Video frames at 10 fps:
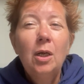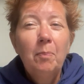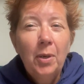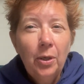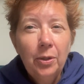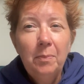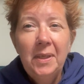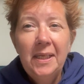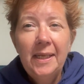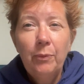a part of
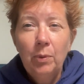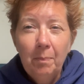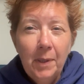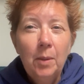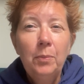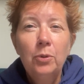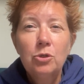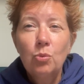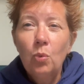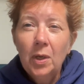me that
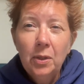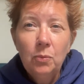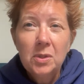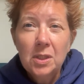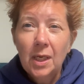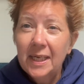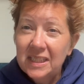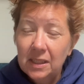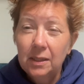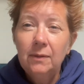remembers what it was like
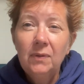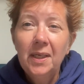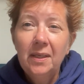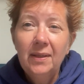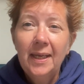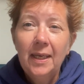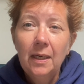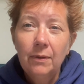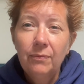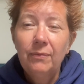to live like that
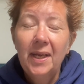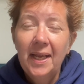and,